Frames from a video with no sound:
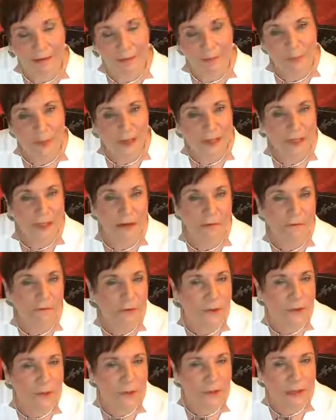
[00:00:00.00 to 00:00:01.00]
But if
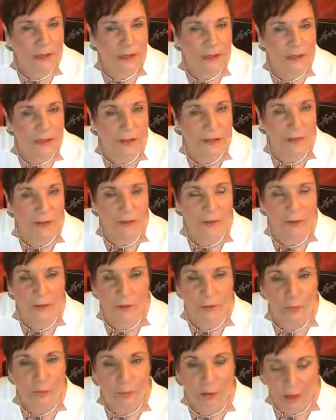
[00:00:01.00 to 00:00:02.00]
you're in
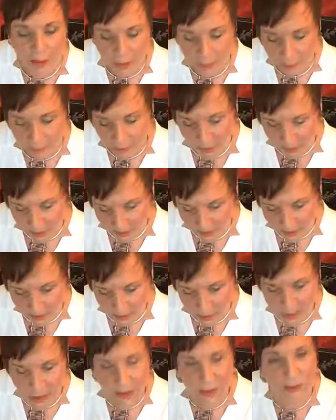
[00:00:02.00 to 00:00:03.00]
your right brain,
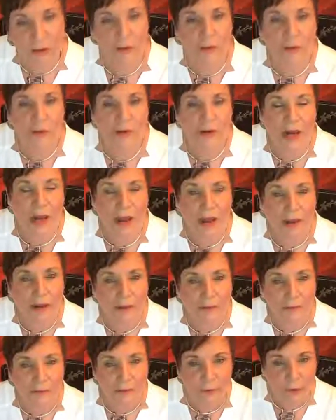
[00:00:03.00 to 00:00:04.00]
your
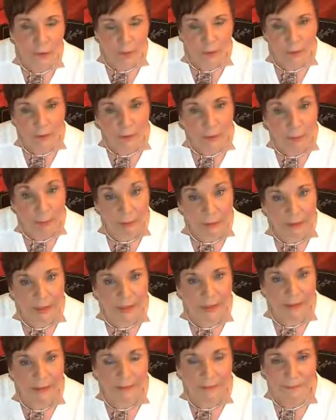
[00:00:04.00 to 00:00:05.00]
nonverbal
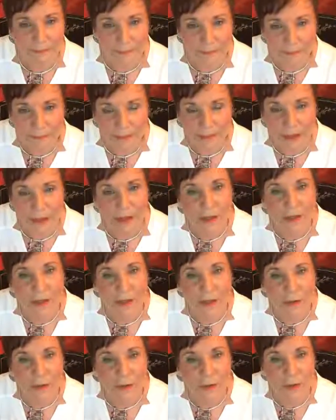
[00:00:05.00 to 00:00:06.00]
brain,
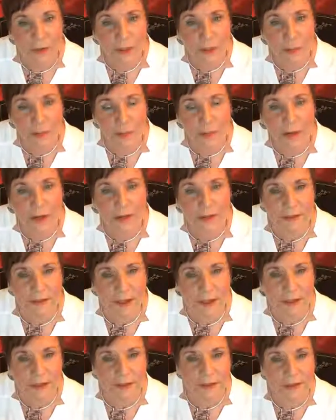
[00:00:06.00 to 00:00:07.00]
you can
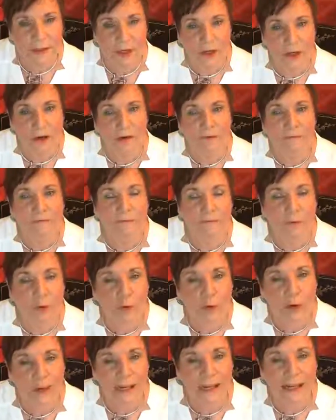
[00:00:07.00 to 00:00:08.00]
process
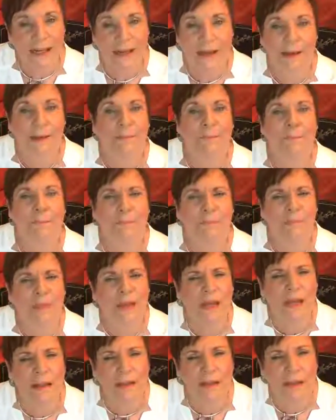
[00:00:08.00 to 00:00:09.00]
40
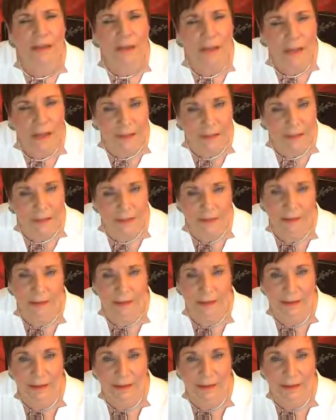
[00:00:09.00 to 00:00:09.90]
million